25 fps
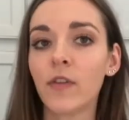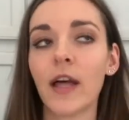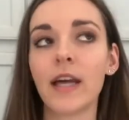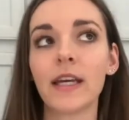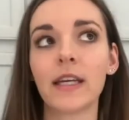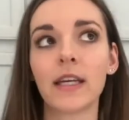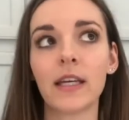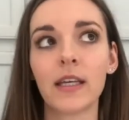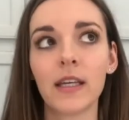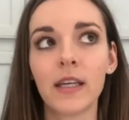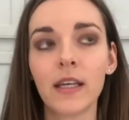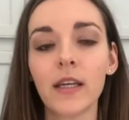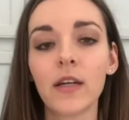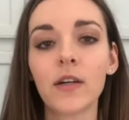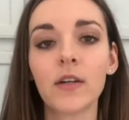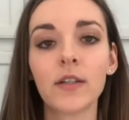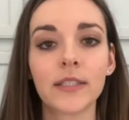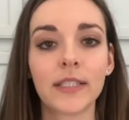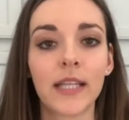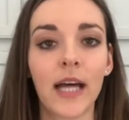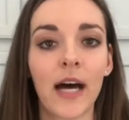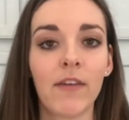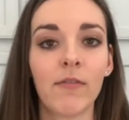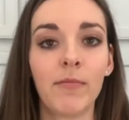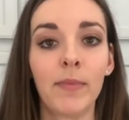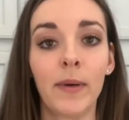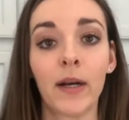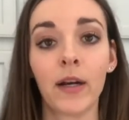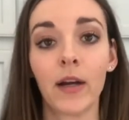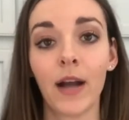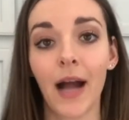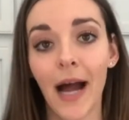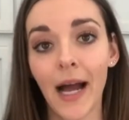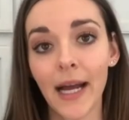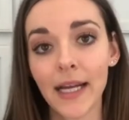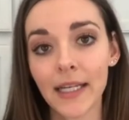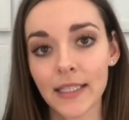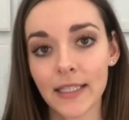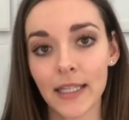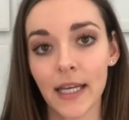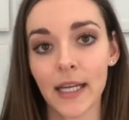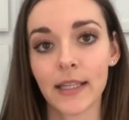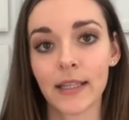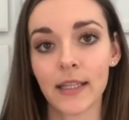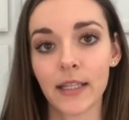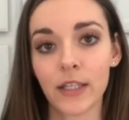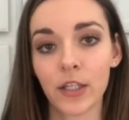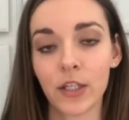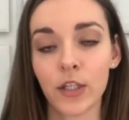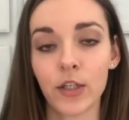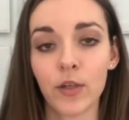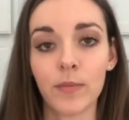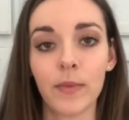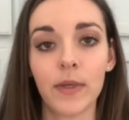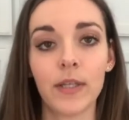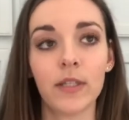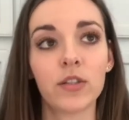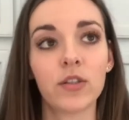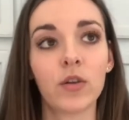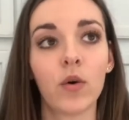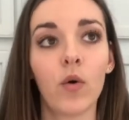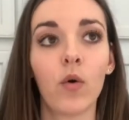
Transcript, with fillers: like eagles have better eyesight than humans,